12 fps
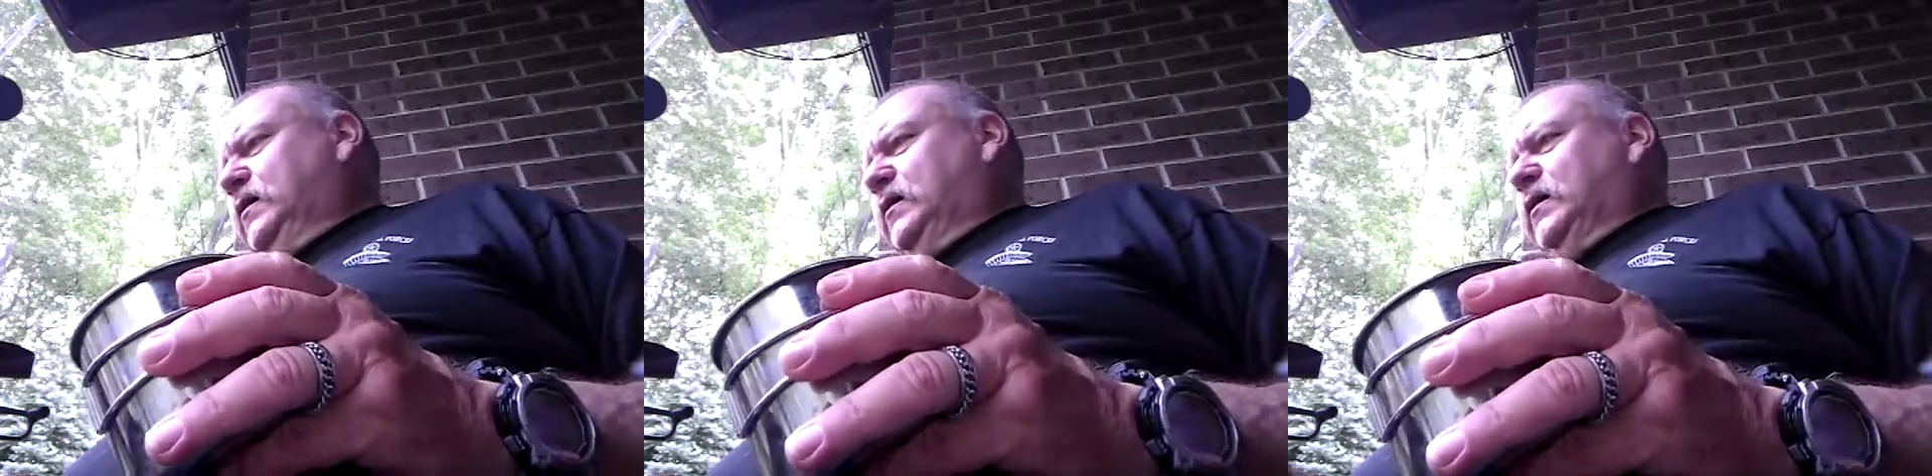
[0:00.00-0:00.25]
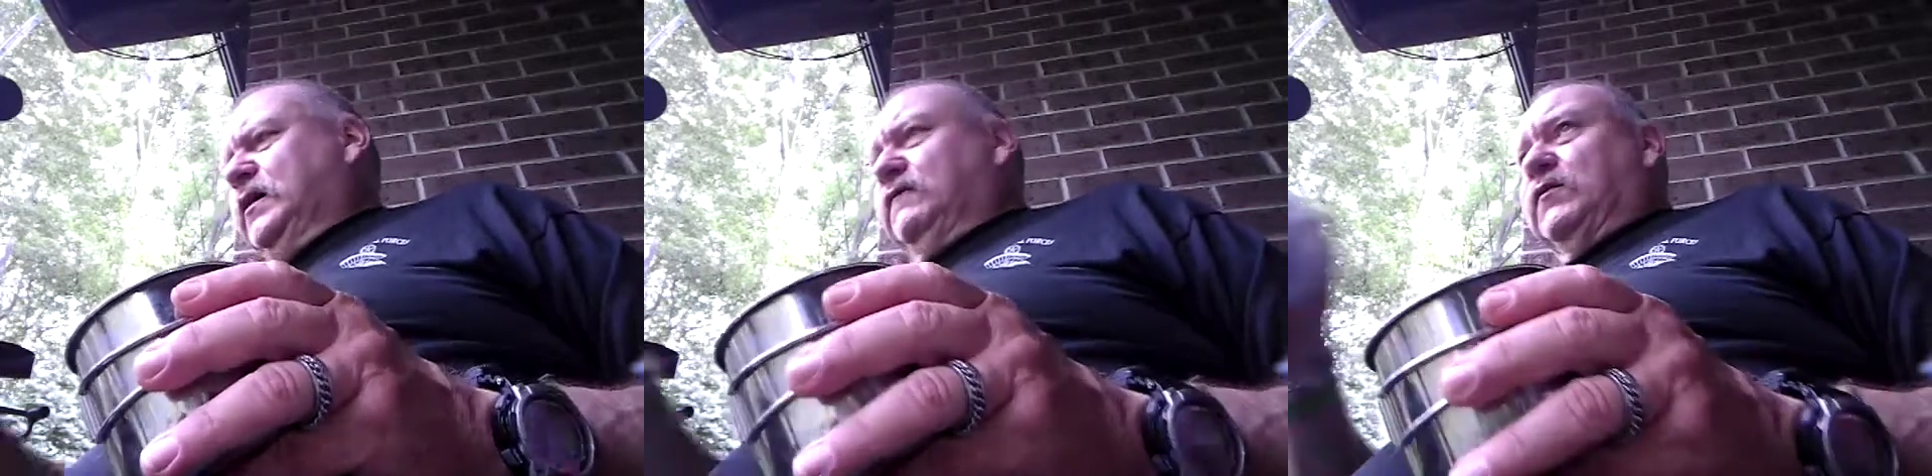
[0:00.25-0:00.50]

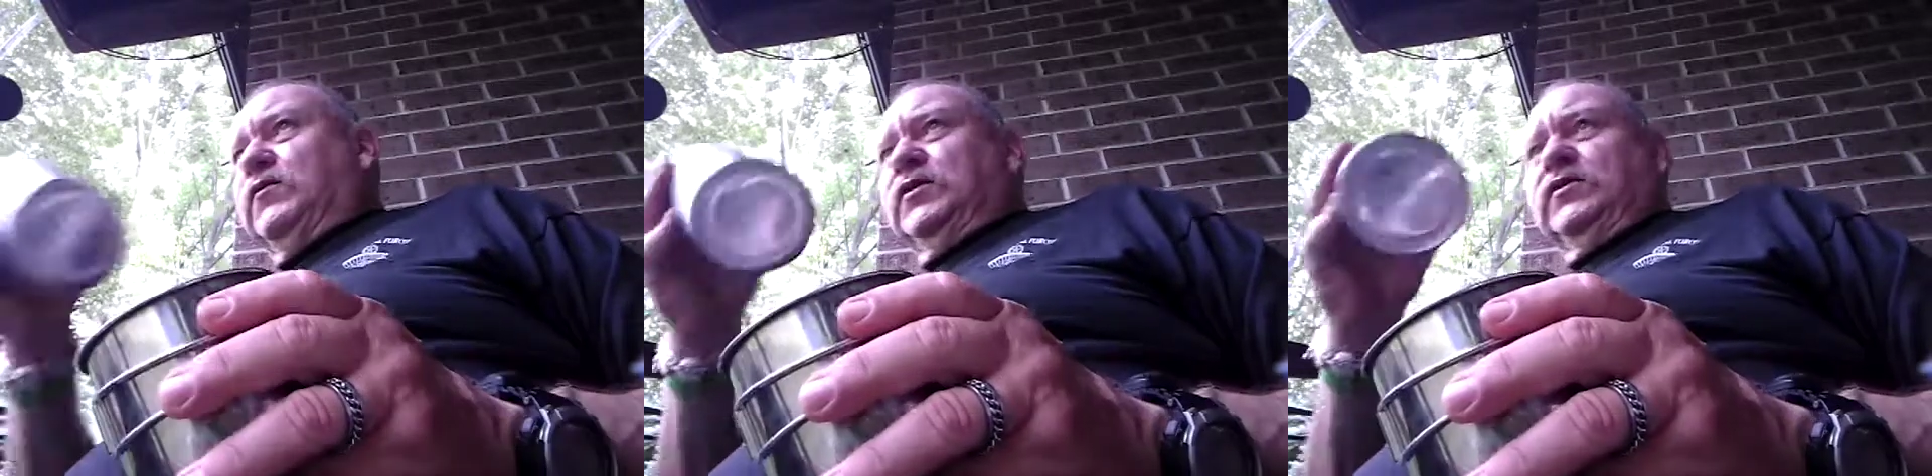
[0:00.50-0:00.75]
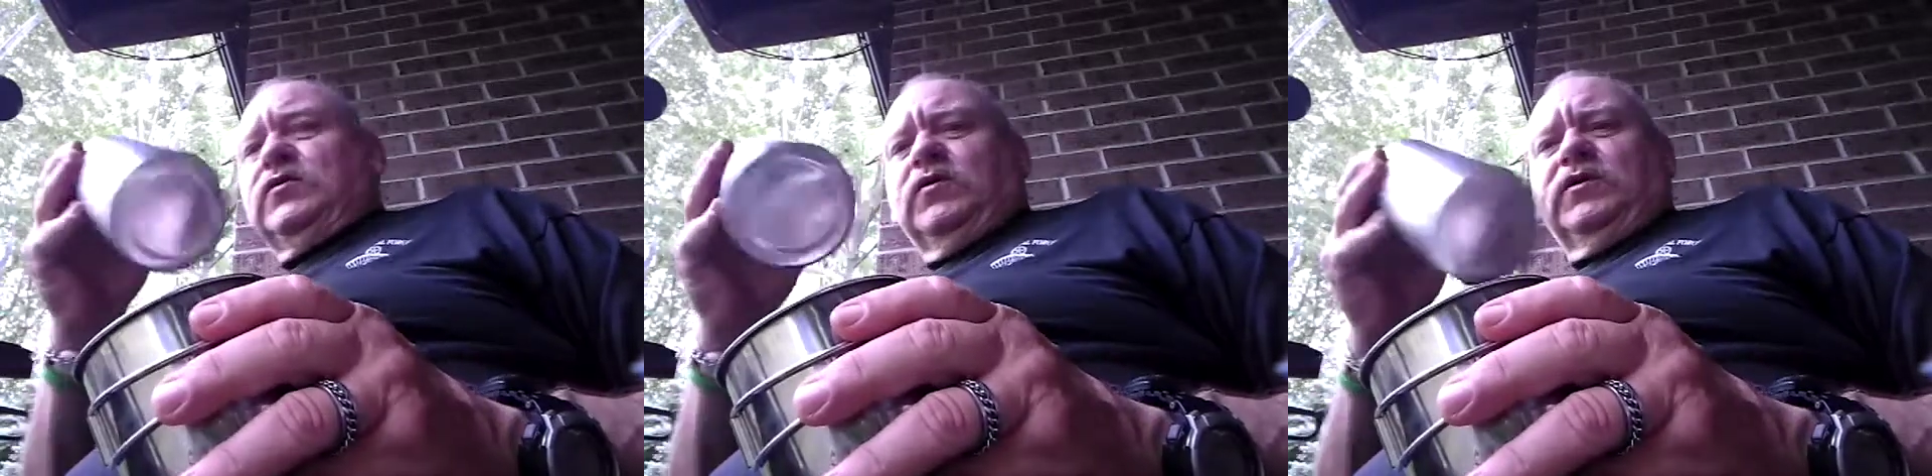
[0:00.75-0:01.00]
And I have a
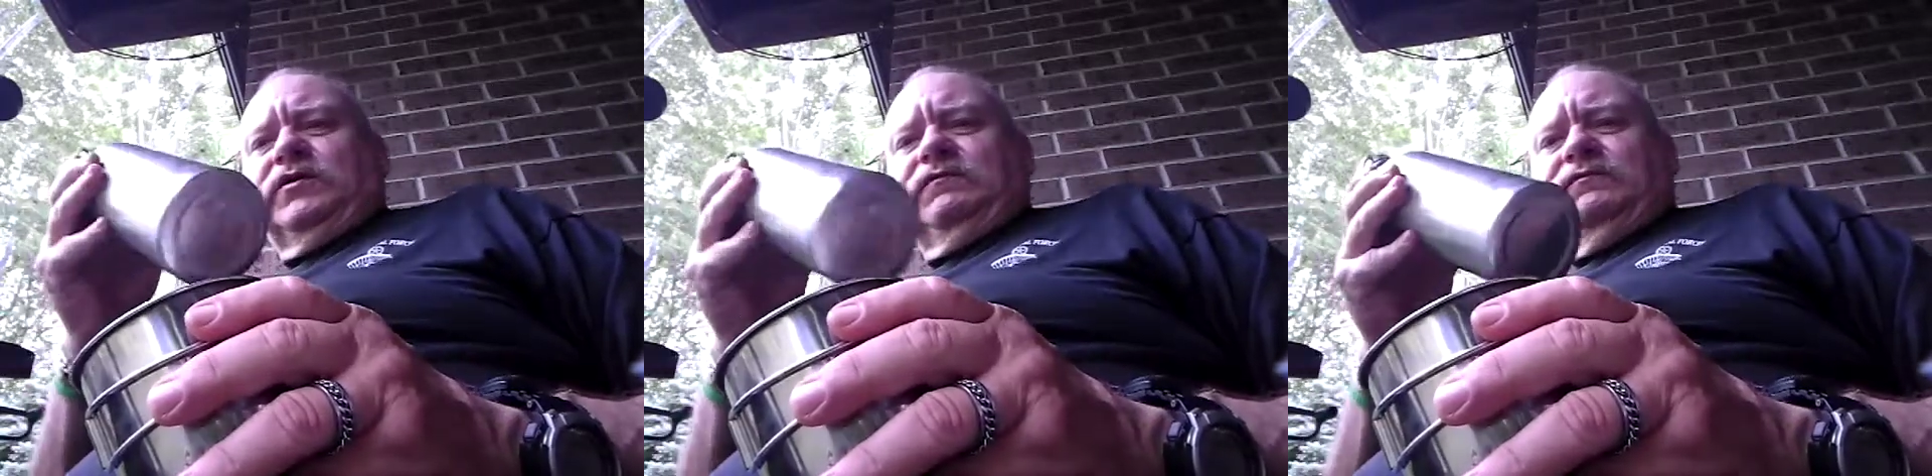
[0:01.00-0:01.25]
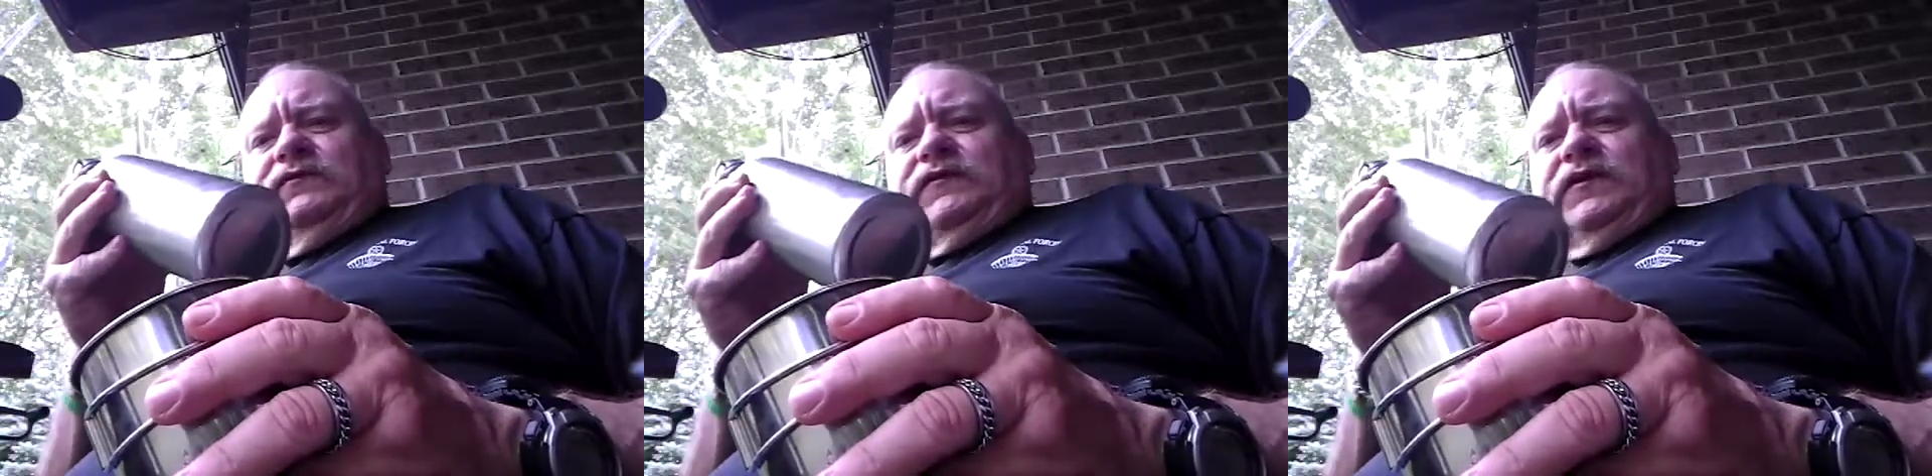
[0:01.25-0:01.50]
one quart
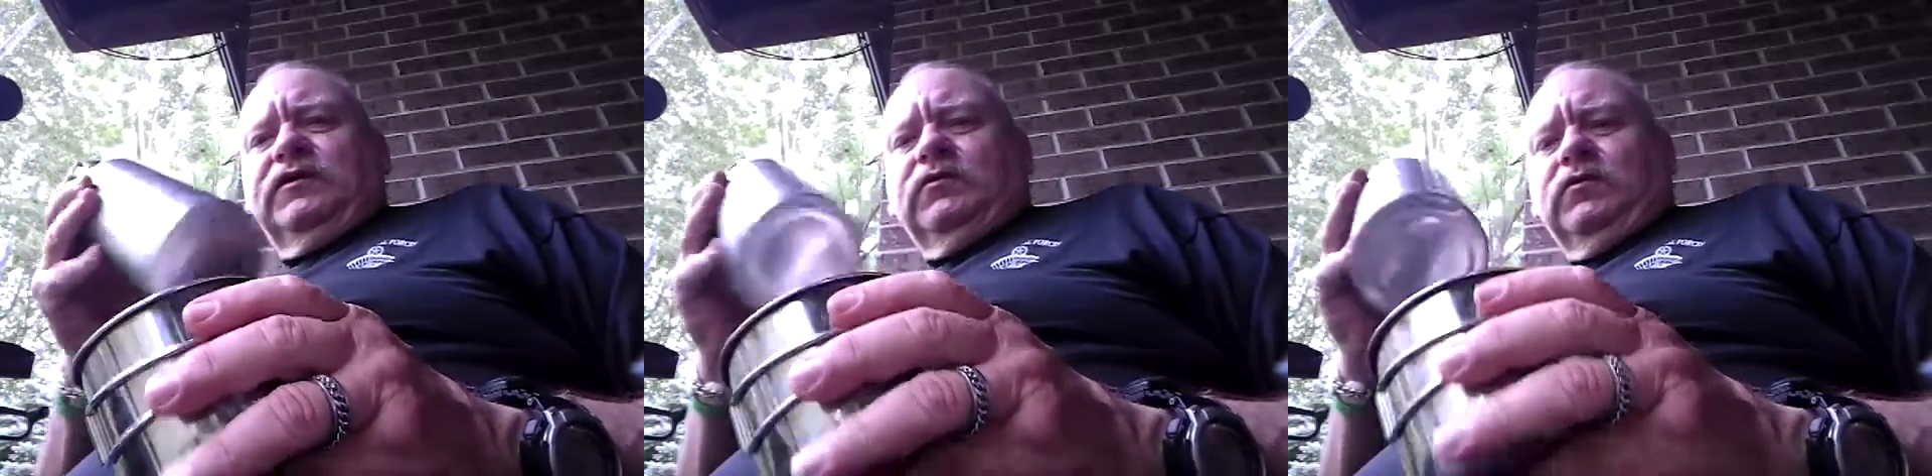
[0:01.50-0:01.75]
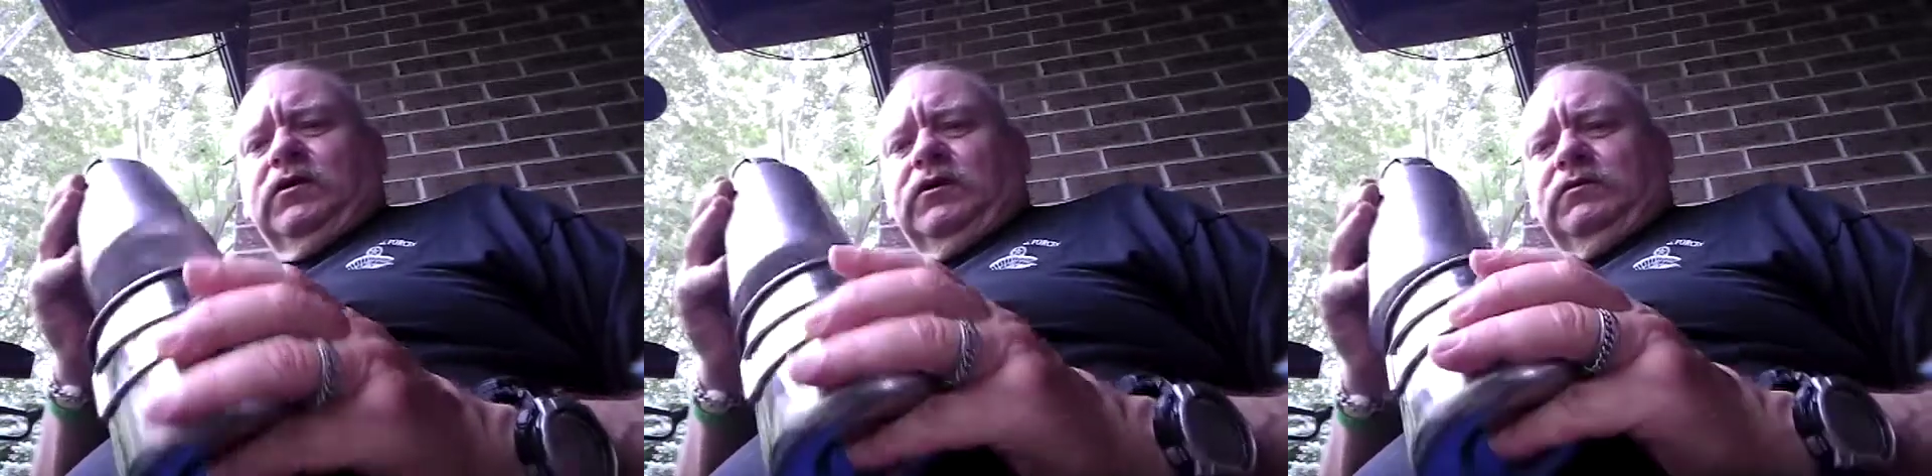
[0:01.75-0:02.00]
single
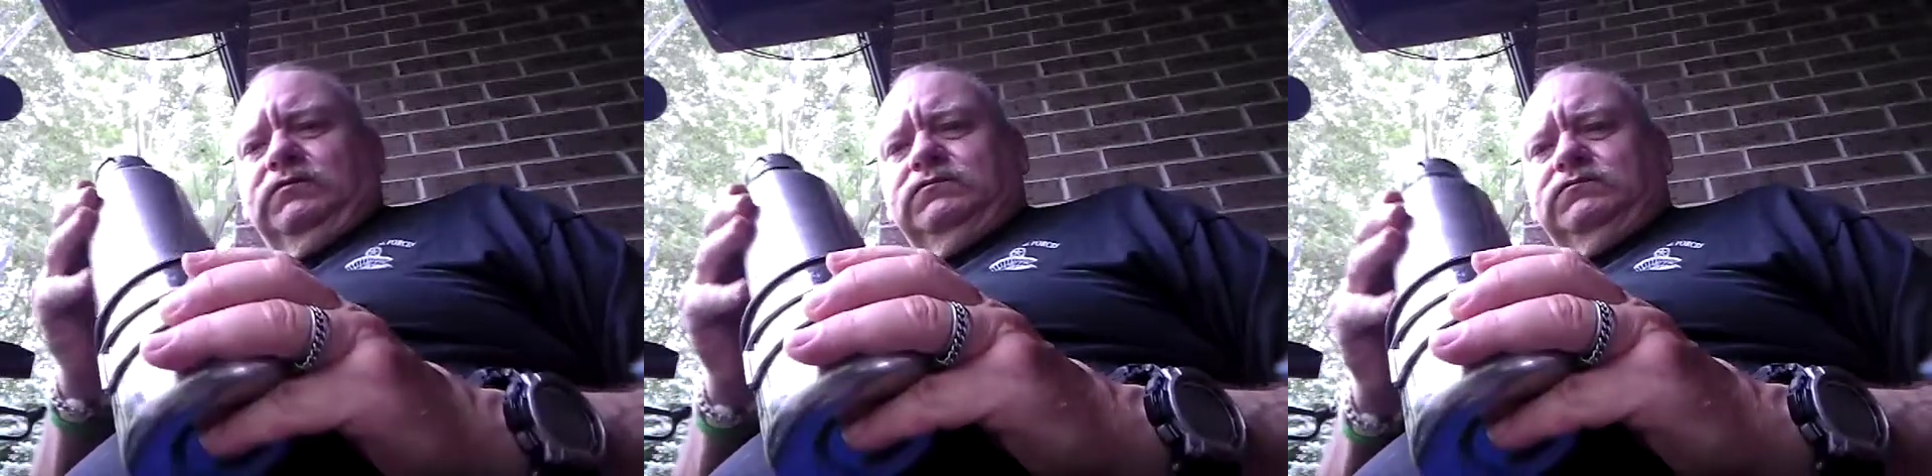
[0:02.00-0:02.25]
wall